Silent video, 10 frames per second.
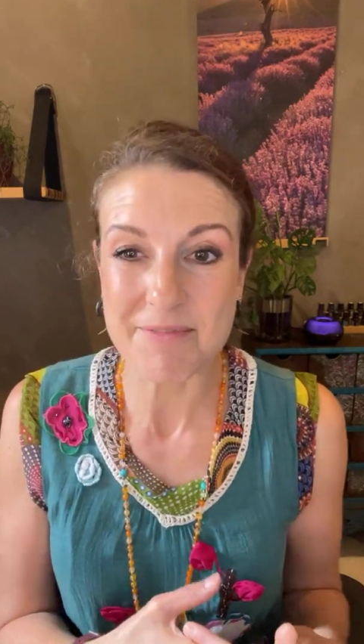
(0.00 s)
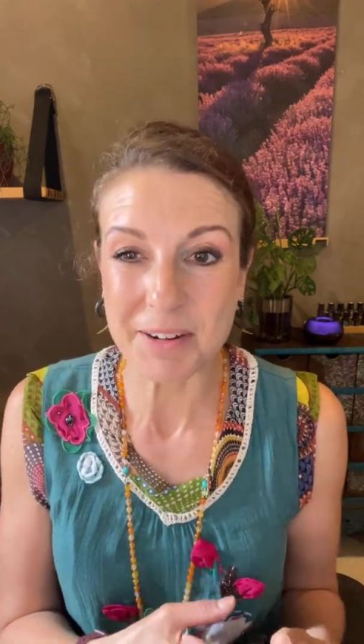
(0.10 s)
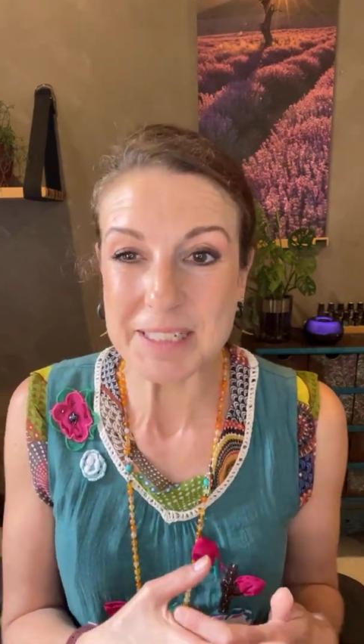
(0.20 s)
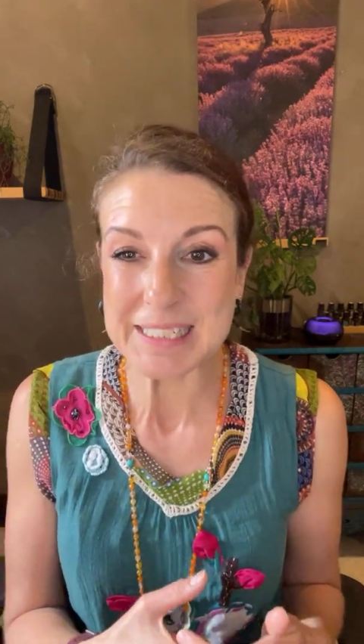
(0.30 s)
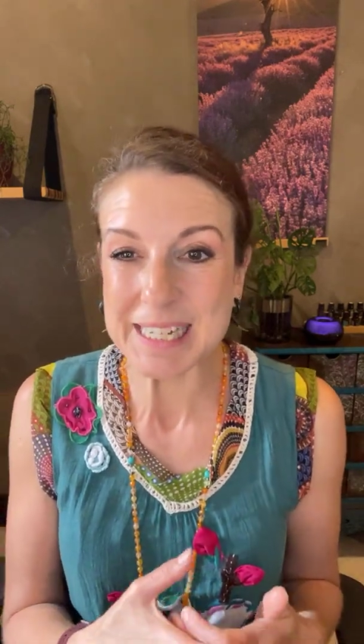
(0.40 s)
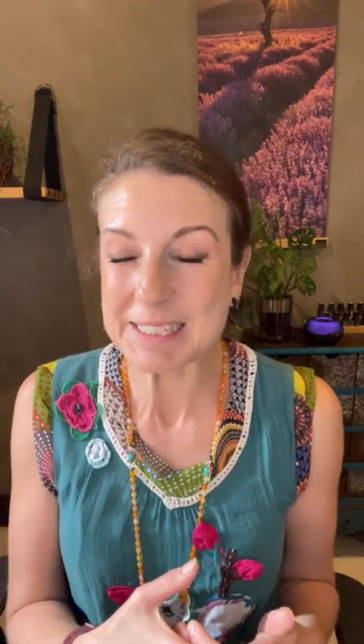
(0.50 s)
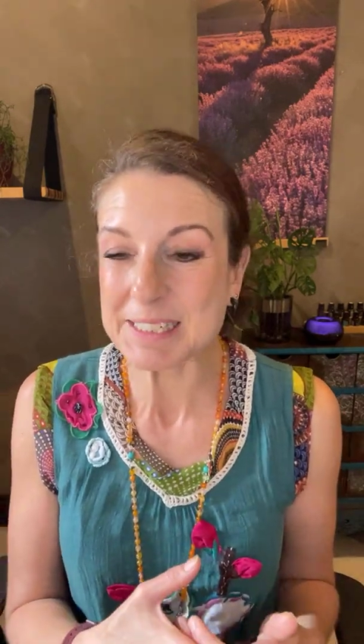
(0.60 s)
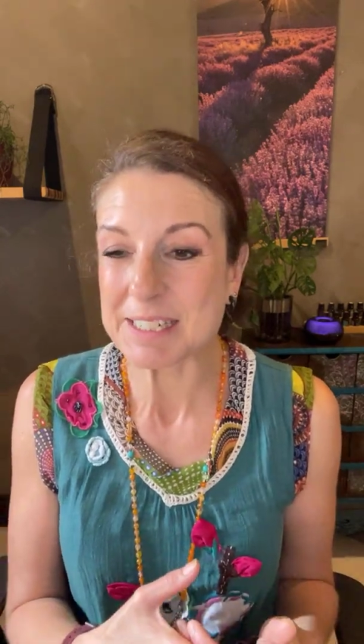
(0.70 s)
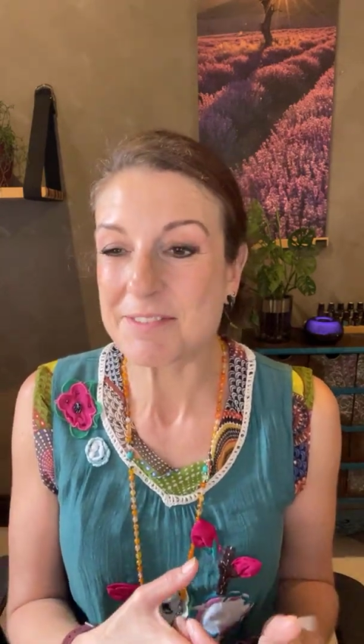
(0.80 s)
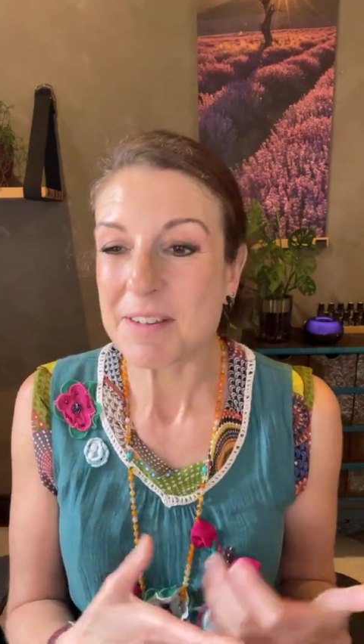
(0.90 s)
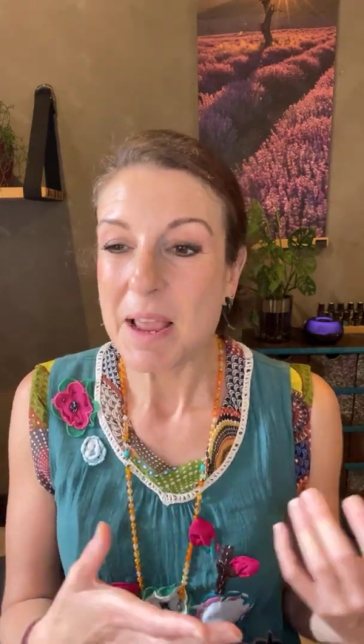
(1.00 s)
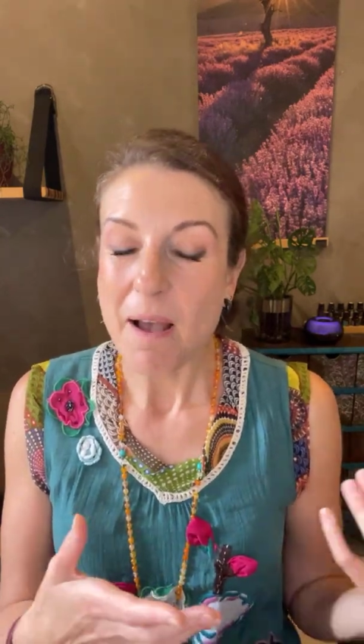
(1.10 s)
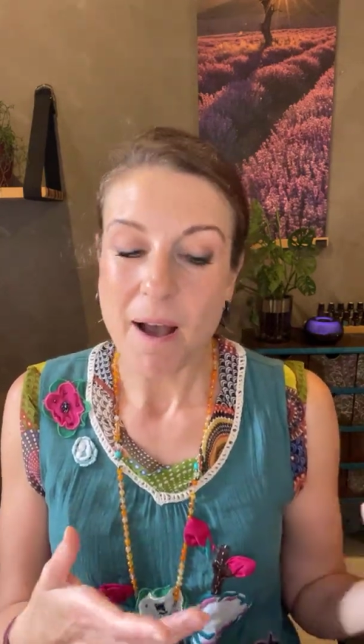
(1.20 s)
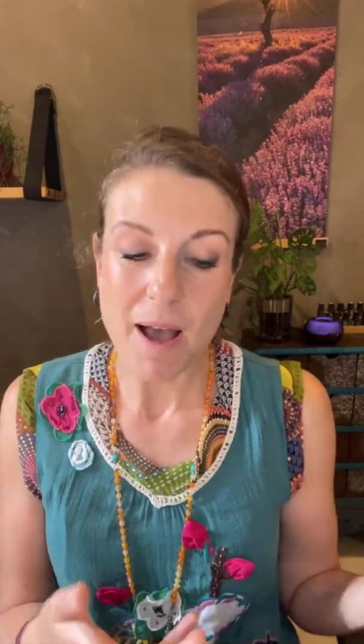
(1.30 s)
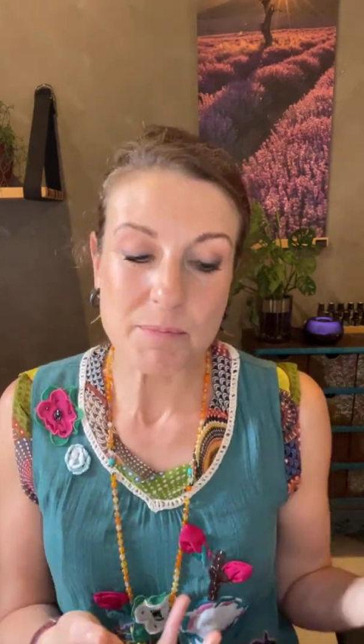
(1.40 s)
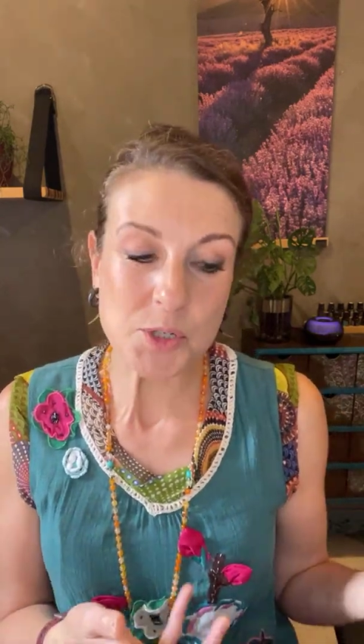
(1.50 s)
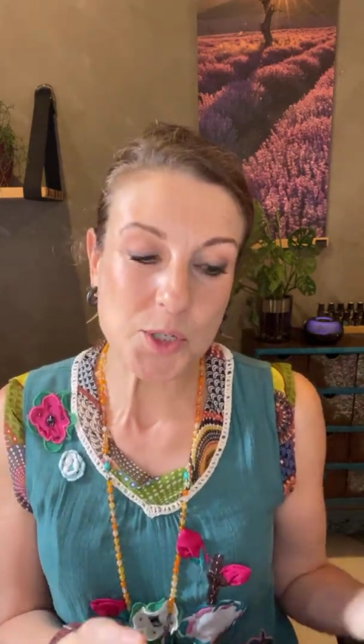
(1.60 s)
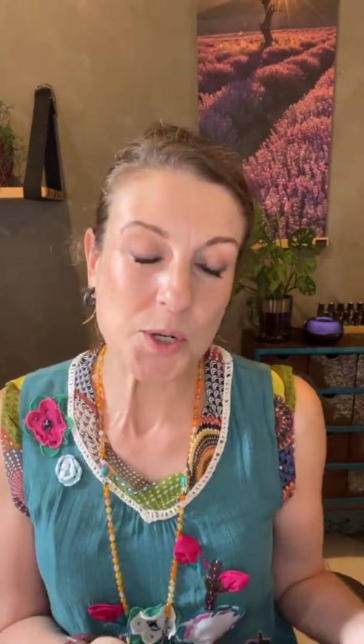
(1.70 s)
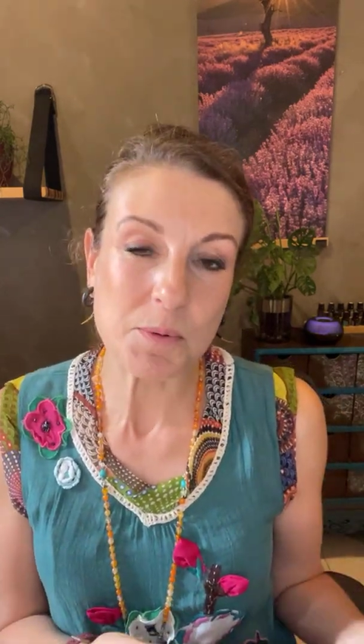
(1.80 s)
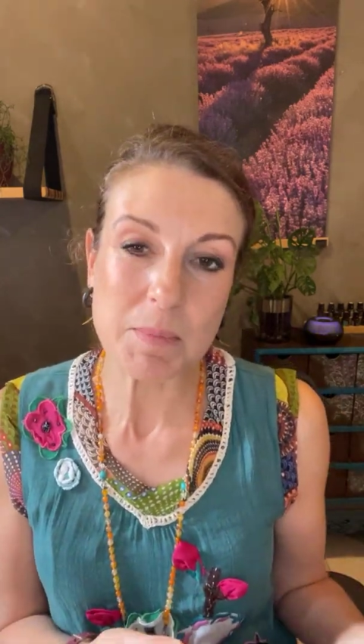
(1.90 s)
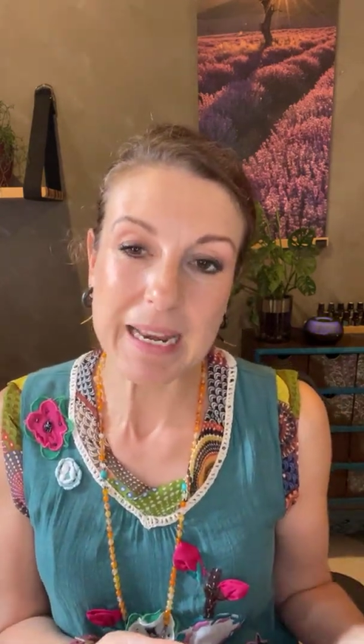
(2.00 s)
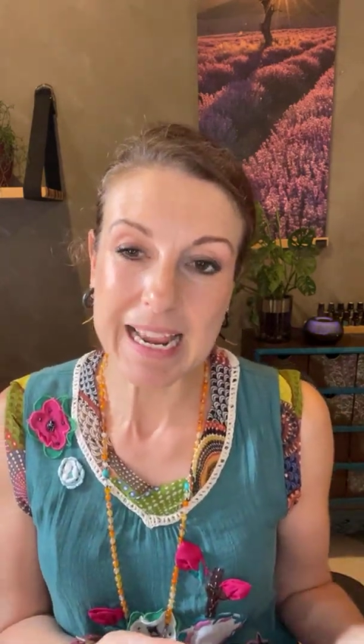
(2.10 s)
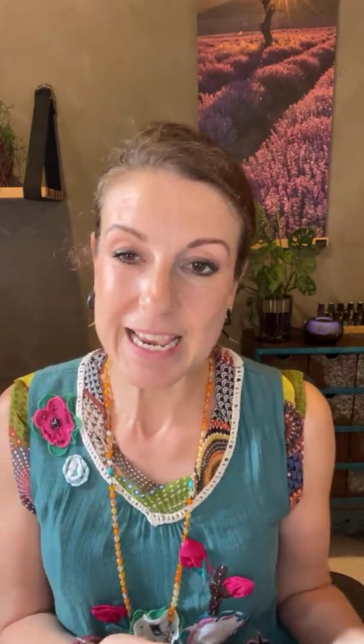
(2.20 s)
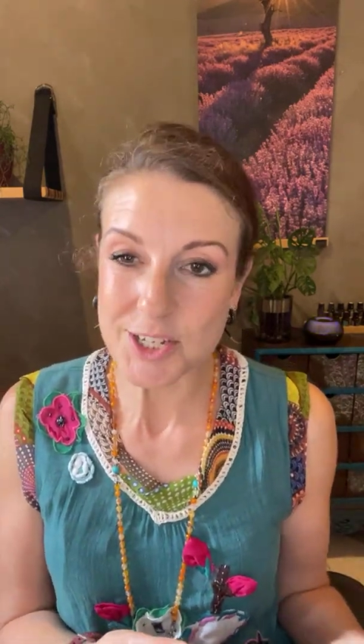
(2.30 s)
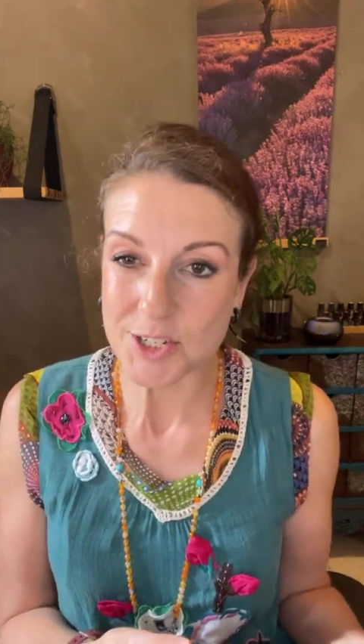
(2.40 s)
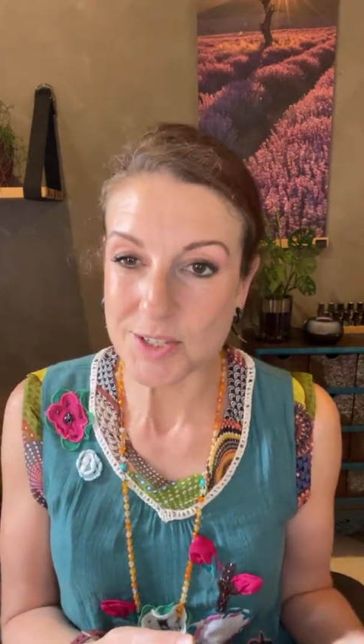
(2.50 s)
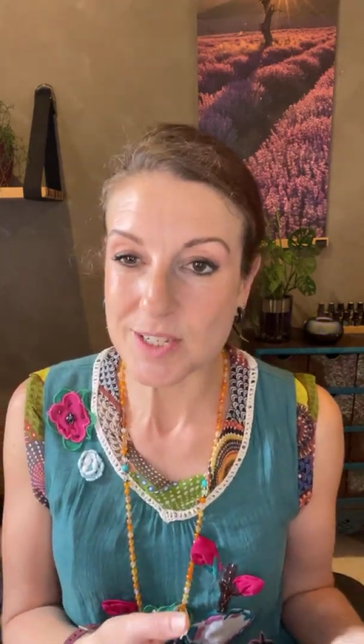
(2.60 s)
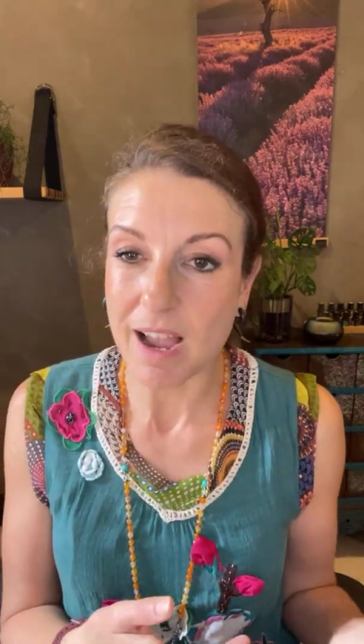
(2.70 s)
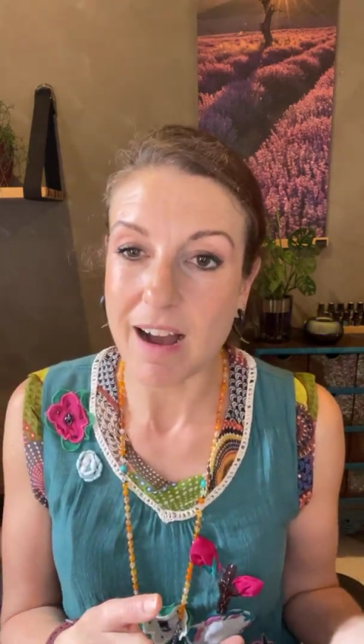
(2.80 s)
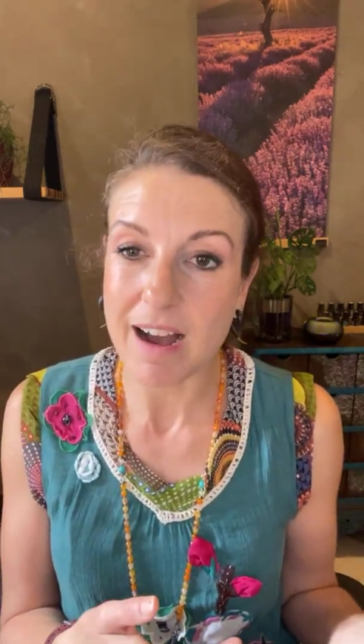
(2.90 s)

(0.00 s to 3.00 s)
very sensitive to certain medications,